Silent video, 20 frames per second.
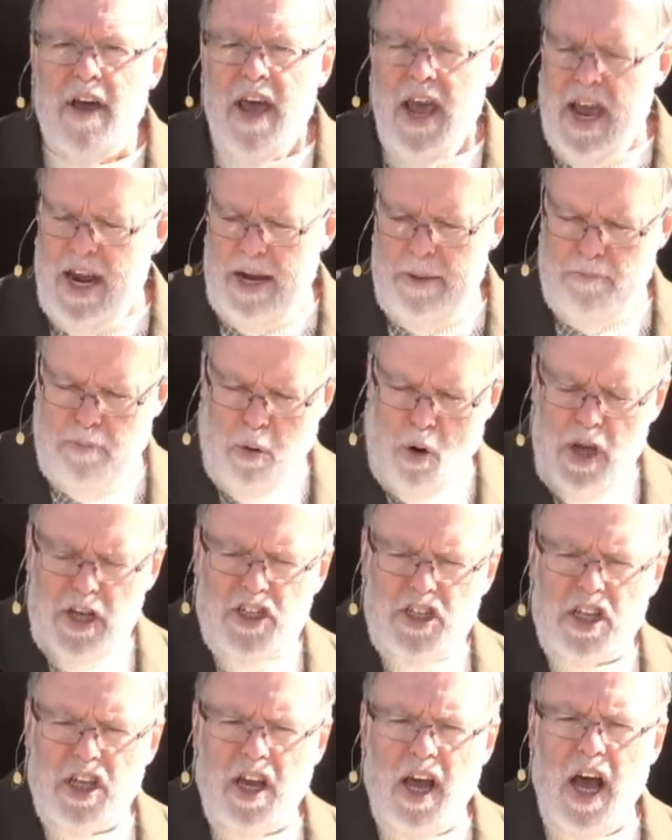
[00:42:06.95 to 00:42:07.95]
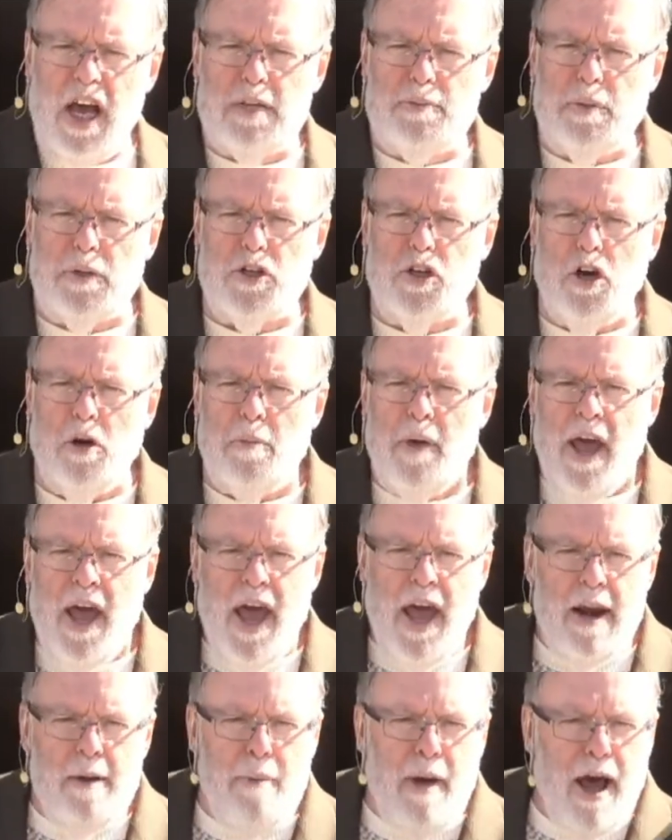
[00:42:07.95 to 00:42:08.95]
And he preached the gospel to them.
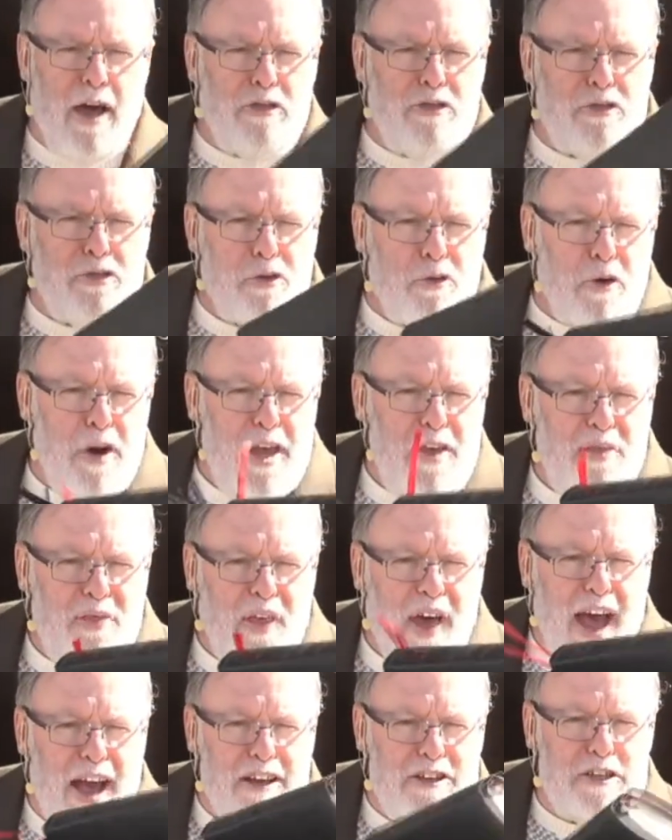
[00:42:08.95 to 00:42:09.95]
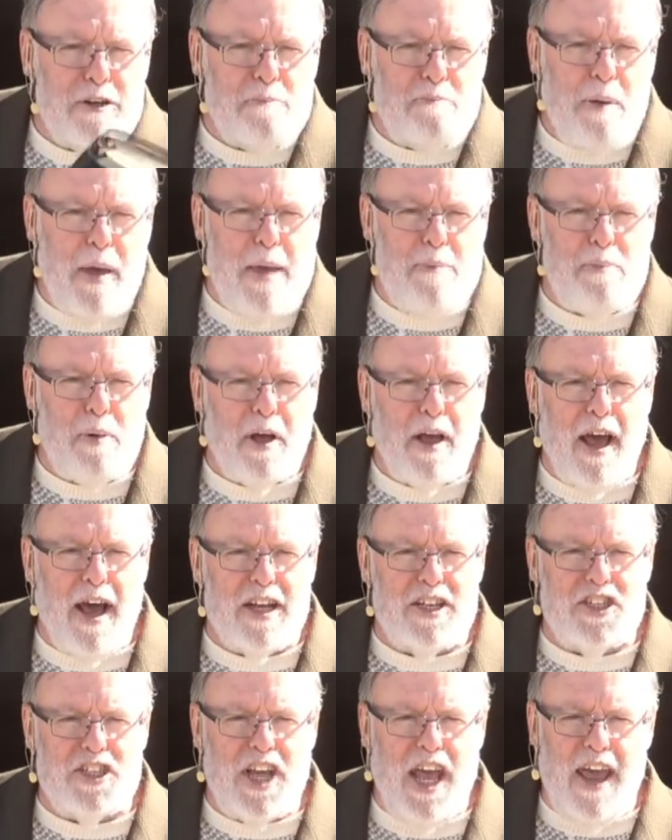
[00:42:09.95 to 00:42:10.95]
And about 3,000 people
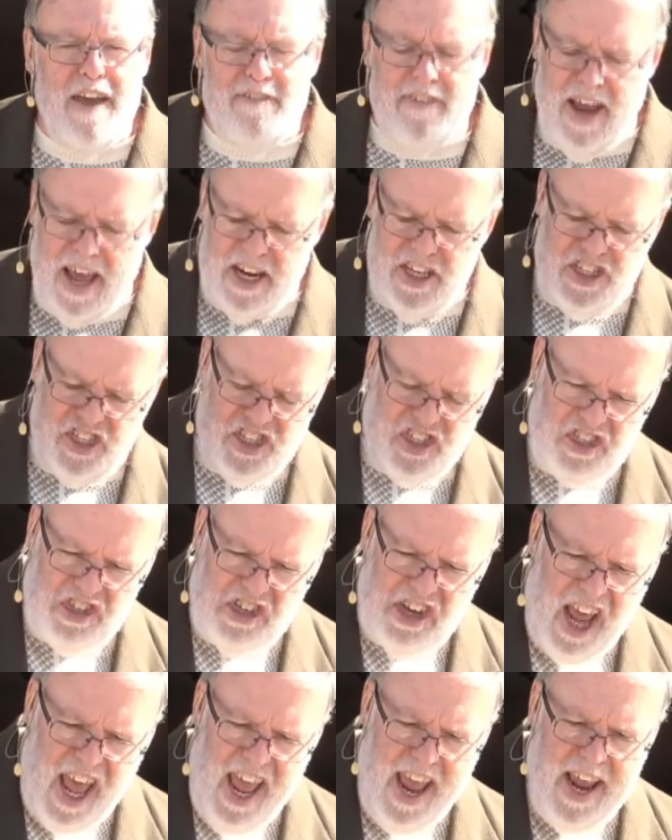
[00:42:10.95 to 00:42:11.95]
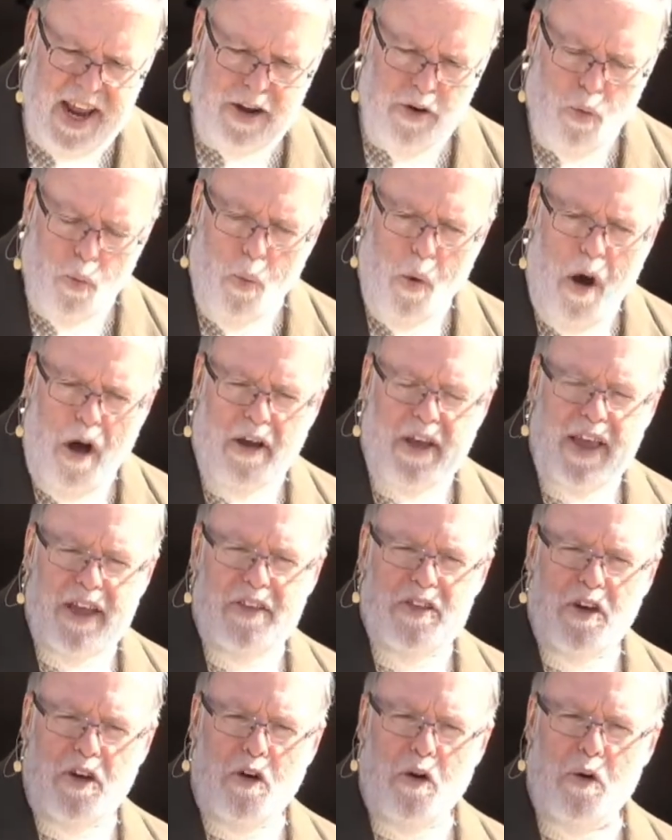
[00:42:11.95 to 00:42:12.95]
got saved and stayed walking
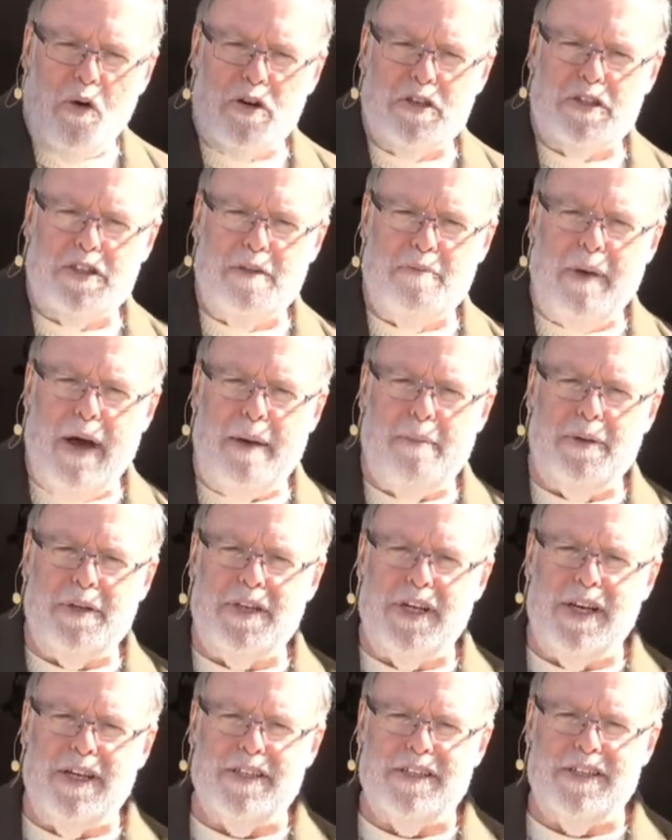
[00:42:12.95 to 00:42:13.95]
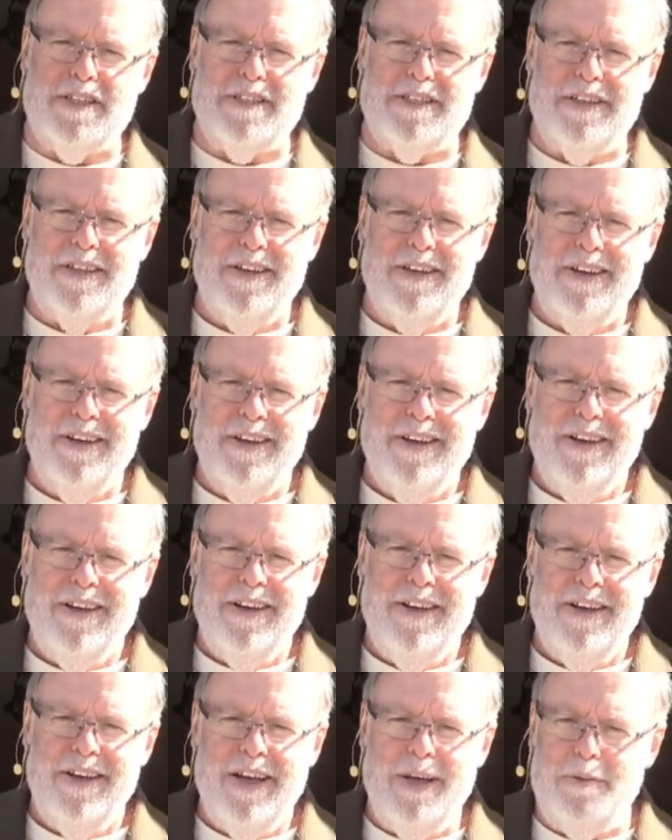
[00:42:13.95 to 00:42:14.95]
the course, the Bible tells us.
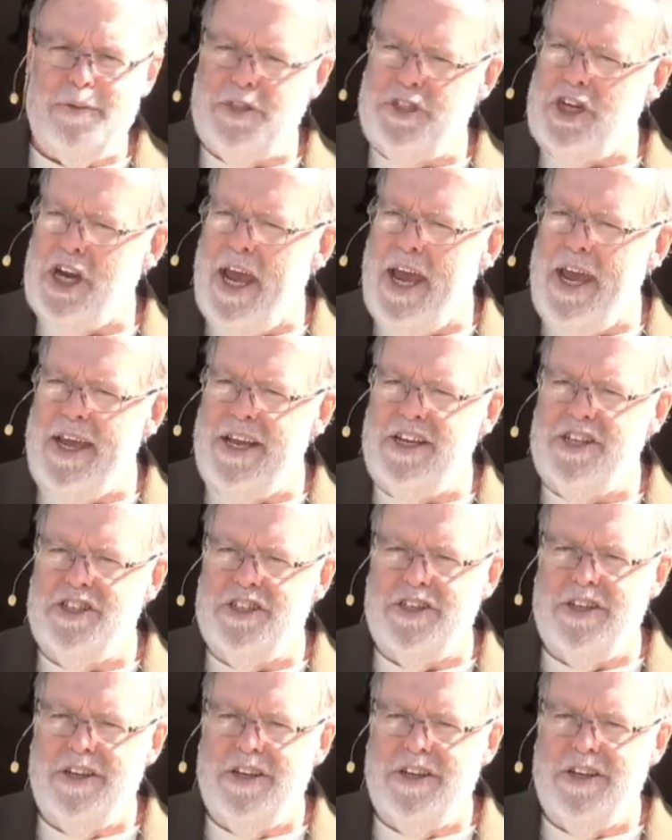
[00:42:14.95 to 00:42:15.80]
He was changed.